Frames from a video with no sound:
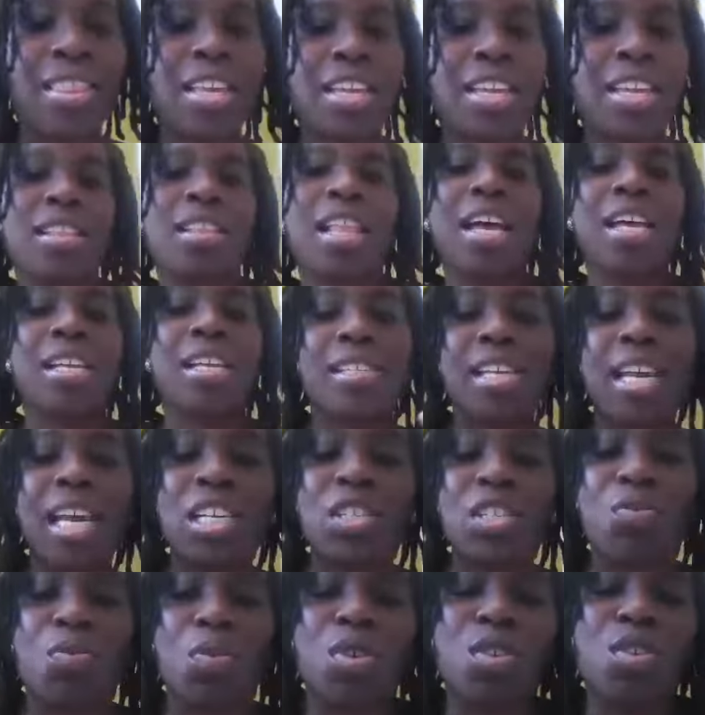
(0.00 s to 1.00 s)
I think a lot of
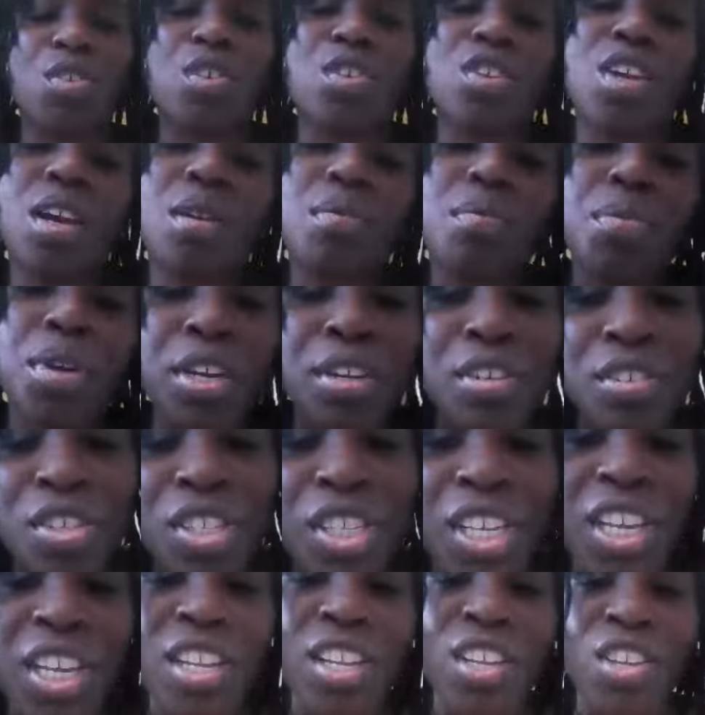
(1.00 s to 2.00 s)
times when you're a young
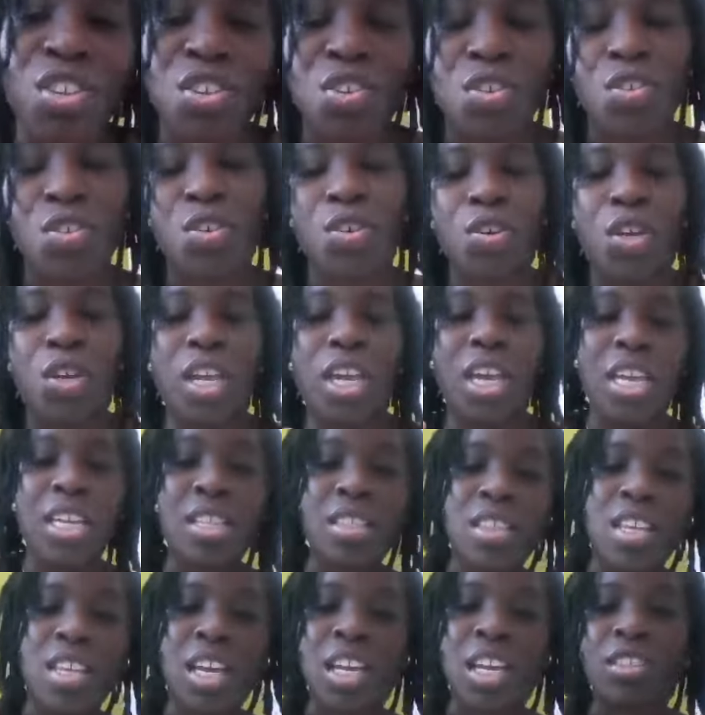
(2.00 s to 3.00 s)
person and you're
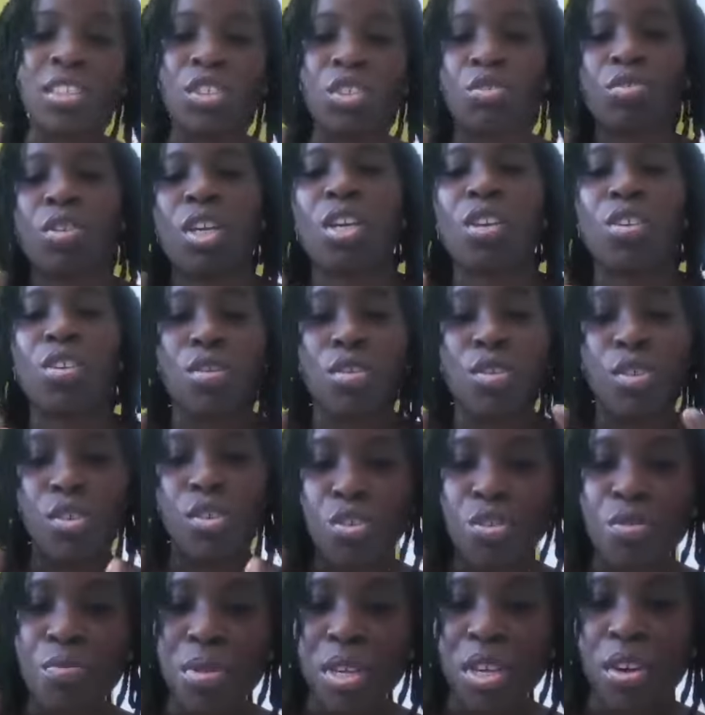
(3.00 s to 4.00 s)
in the industry and you're a
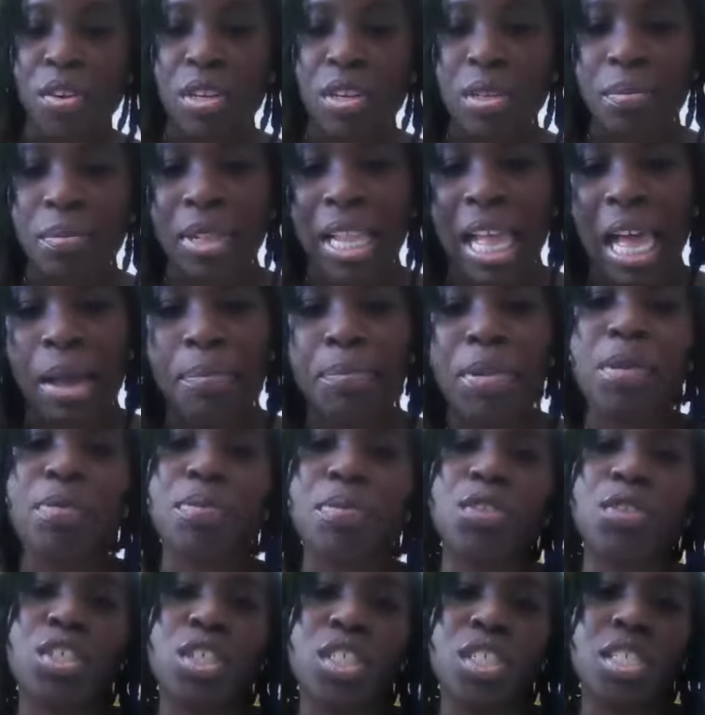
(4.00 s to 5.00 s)
newbie on the block,
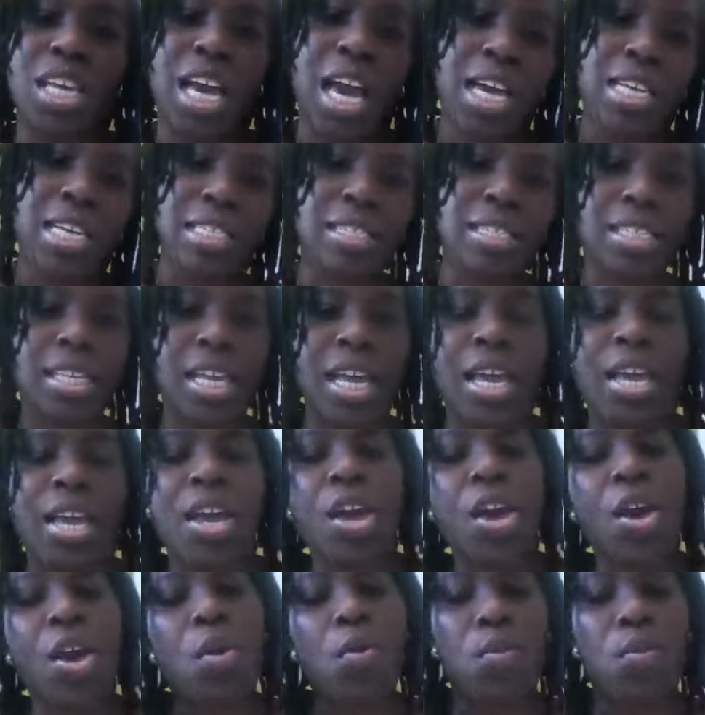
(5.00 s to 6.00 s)
people just kind of say,